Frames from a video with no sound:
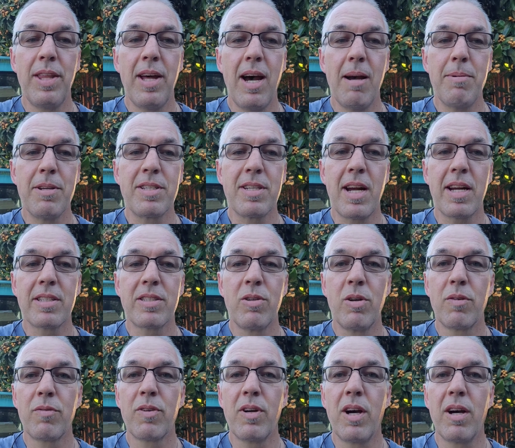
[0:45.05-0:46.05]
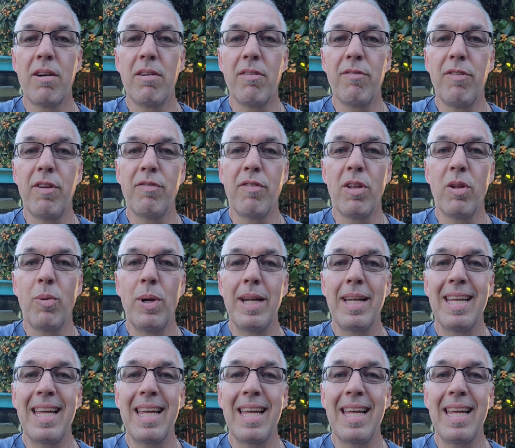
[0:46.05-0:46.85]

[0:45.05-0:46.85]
The hobby stocks going for $150 the win.